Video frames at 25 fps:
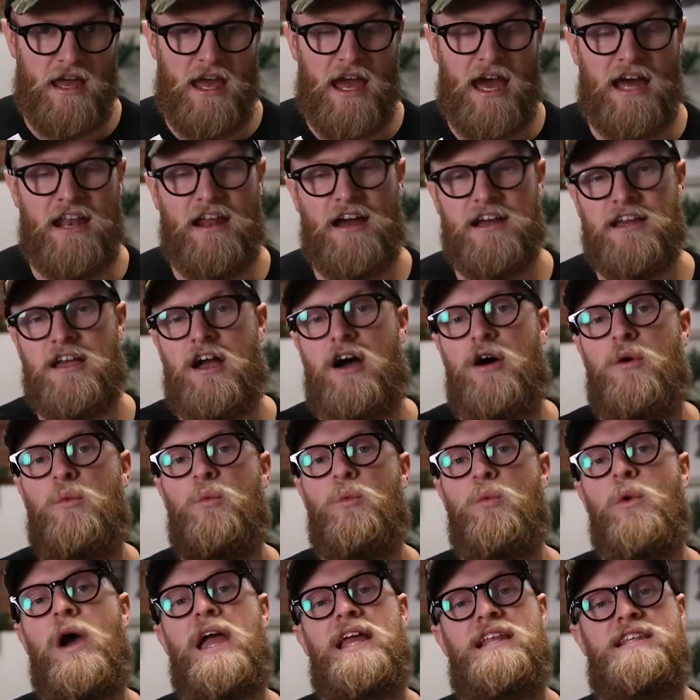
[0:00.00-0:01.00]
and I can't
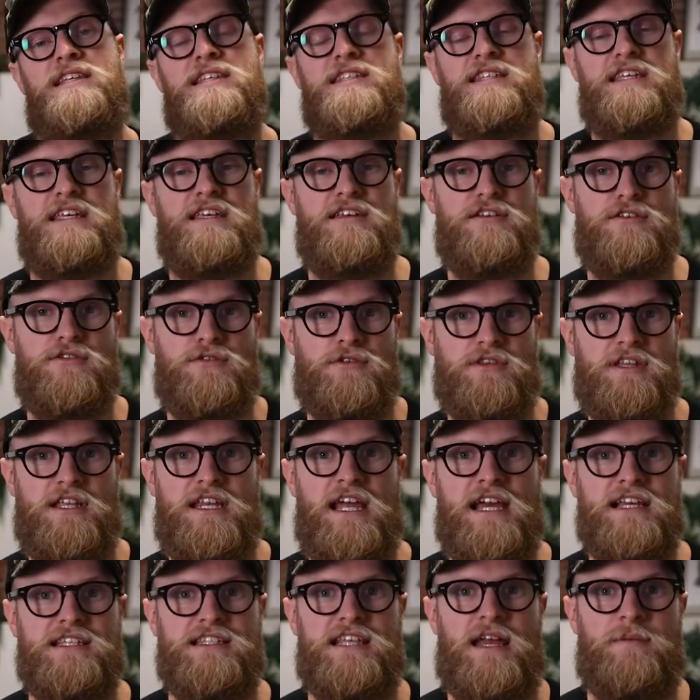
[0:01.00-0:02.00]
wait to see you on the
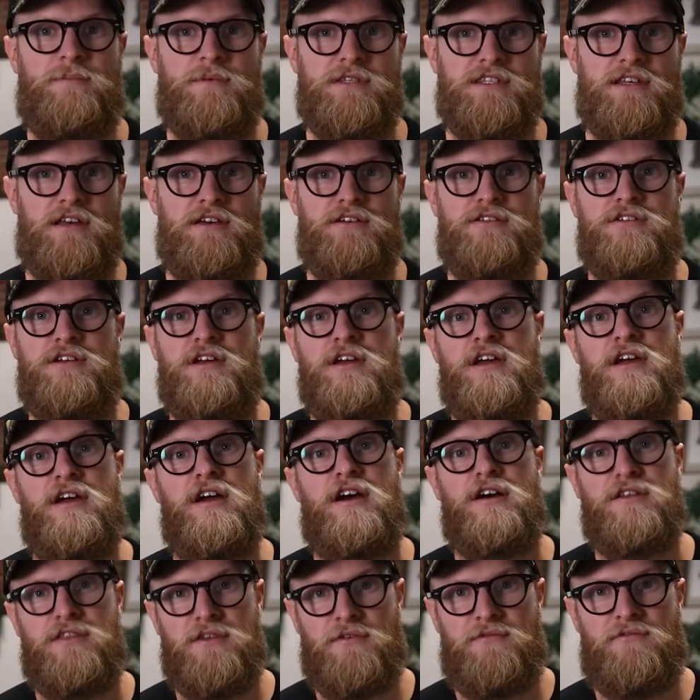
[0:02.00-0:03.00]
next episode
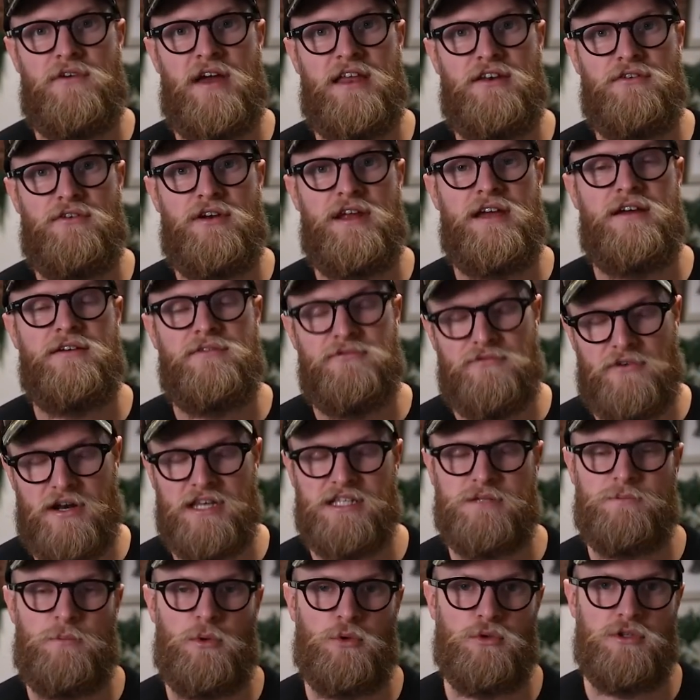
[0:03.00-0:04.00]
of the Fenrir
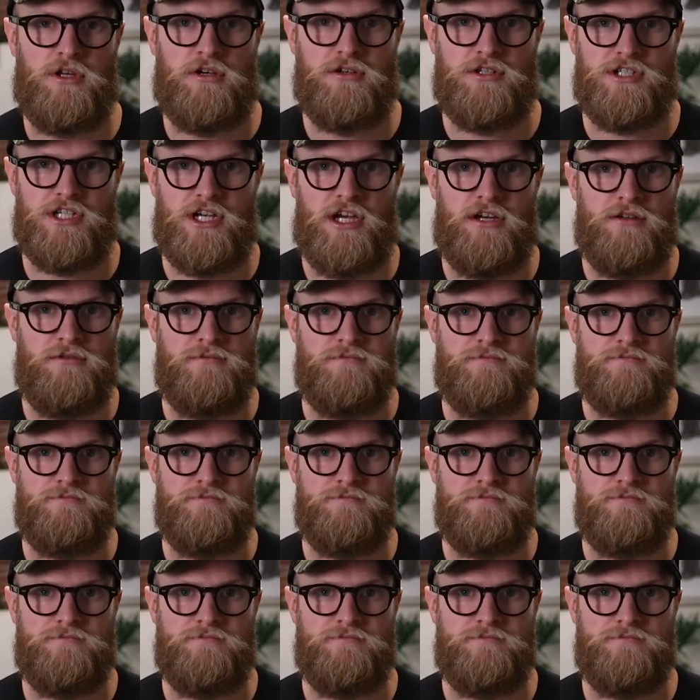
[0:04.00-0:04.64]
French Bulldog Show.